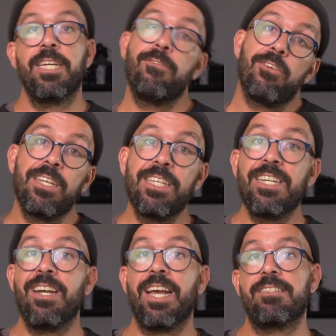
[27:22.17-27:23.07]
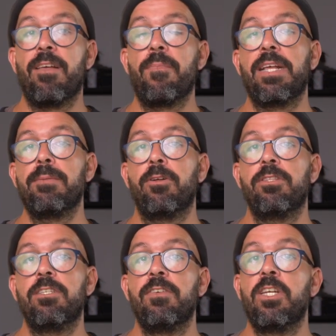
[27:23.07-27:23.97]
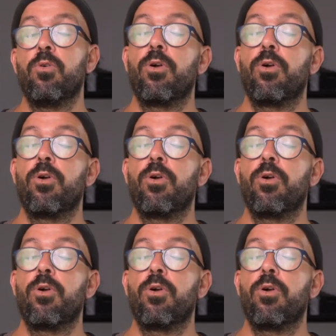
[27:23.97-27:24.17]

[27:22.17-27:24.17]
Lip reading: If you didn't like something about this video,